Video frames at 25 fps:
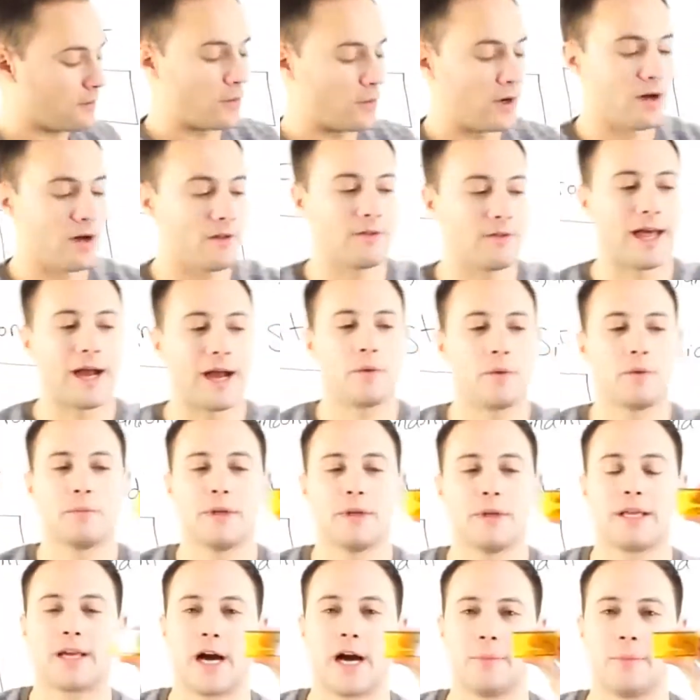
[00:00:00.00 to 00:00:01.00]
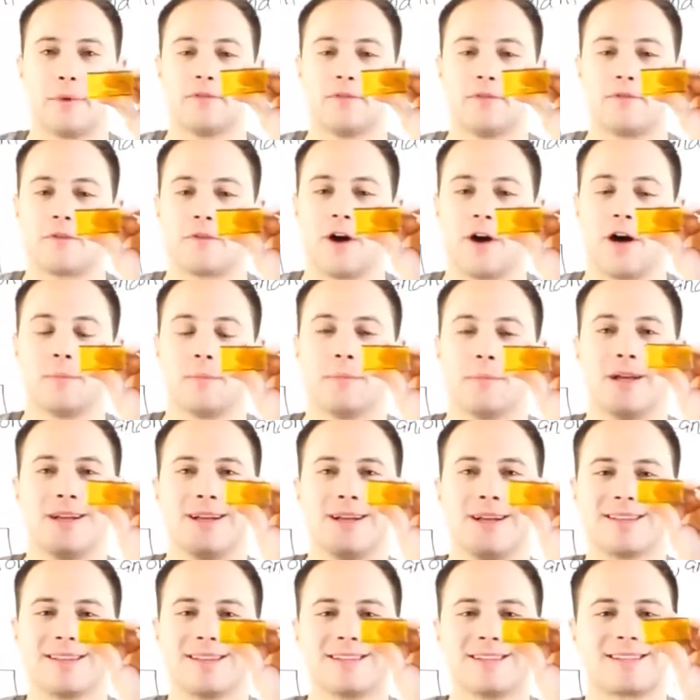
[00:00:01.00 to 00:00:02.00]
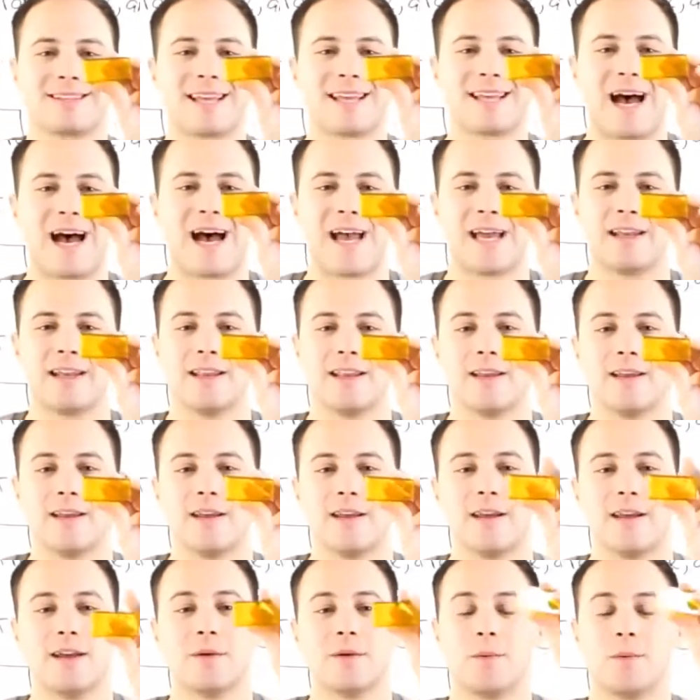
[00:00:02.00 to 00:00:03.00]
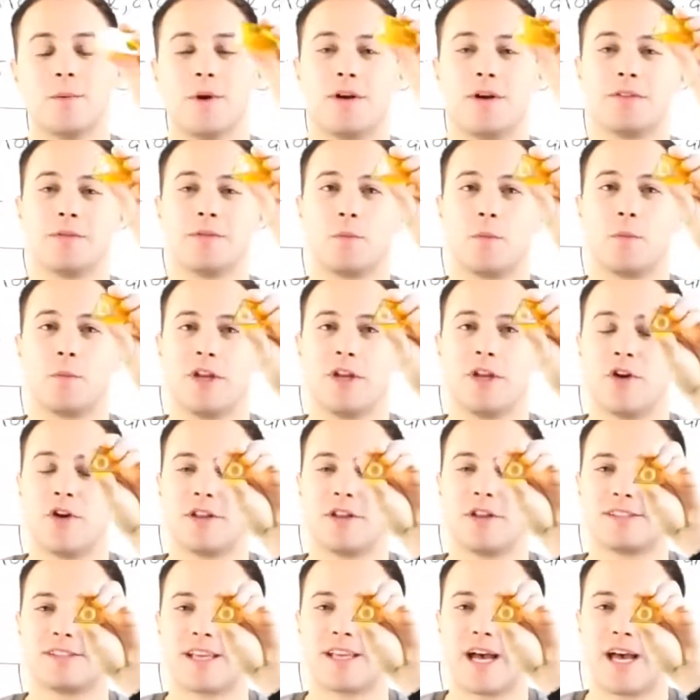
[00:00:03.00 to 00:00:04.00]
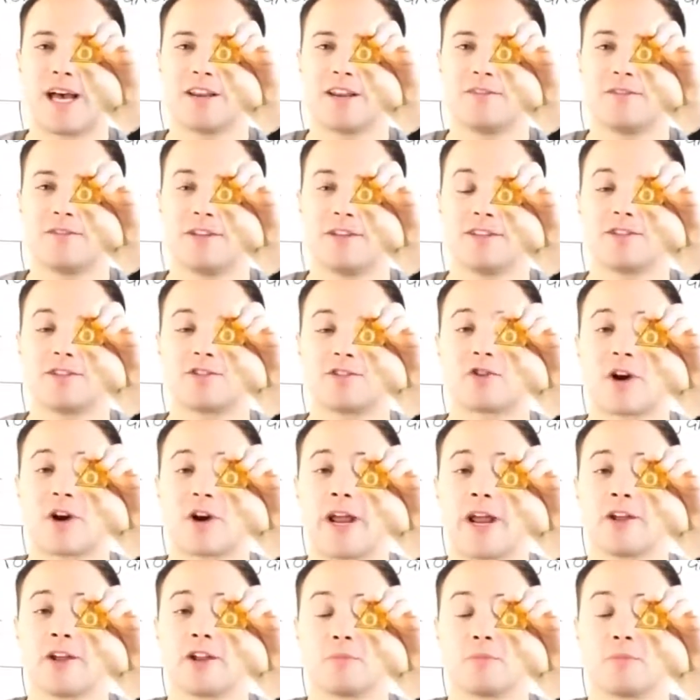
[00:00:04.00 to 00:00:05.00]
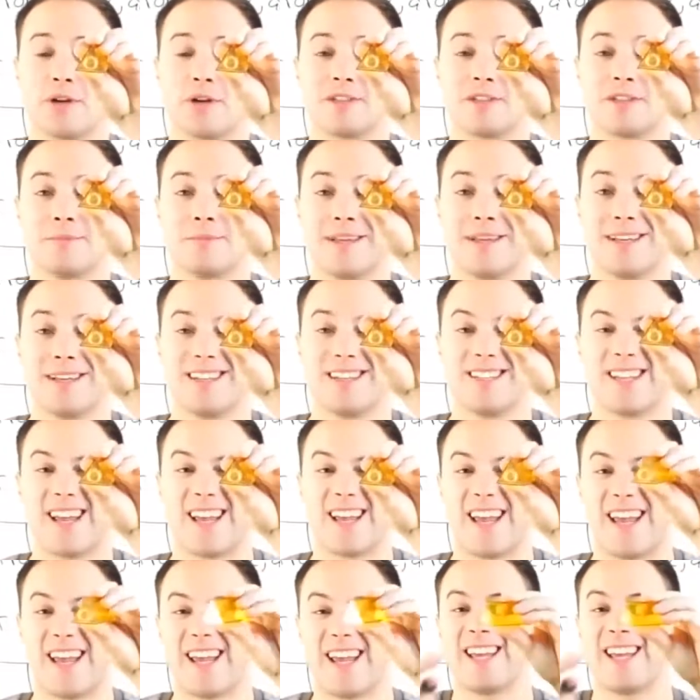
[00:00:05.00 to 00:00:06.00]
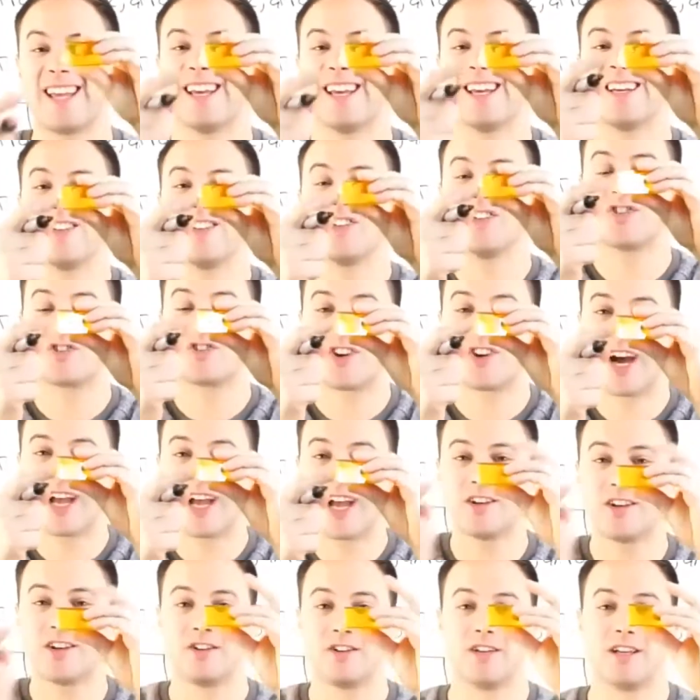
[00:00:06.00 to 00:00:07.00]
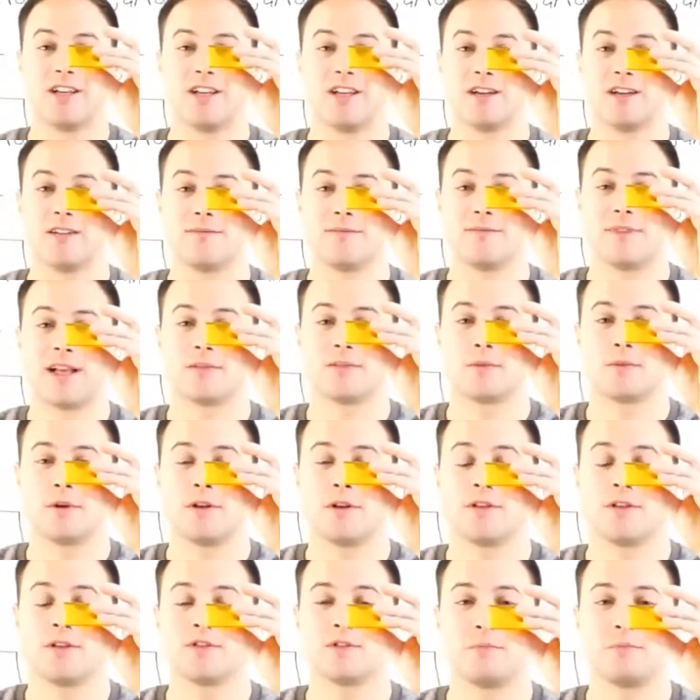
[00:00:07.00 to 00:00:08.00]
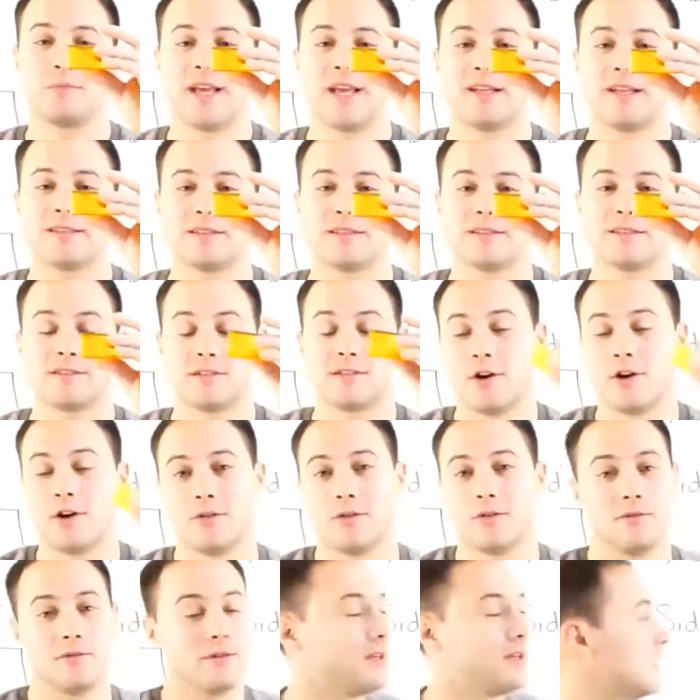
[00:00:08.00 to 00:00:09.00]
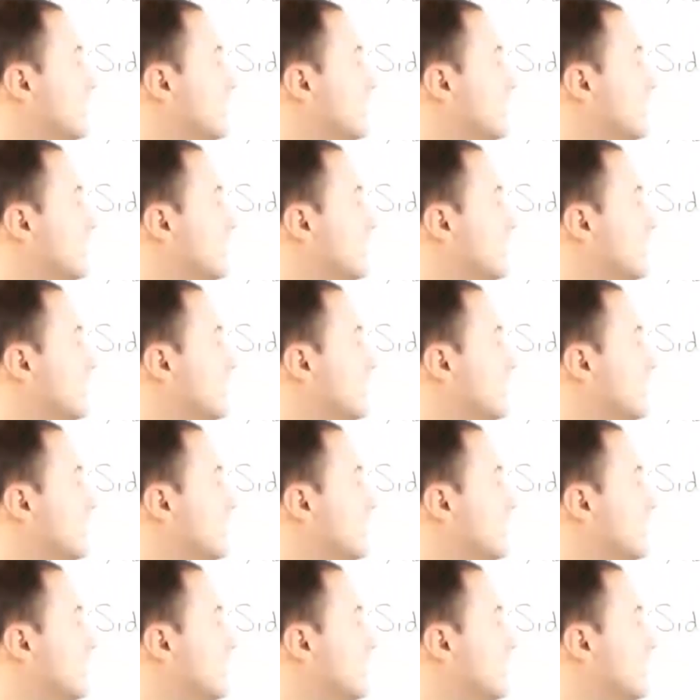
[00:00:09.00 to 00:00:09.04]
well, that would be coming from the side. Well, we know the side of this triangular prism is a triangle here. That's one of those bases. So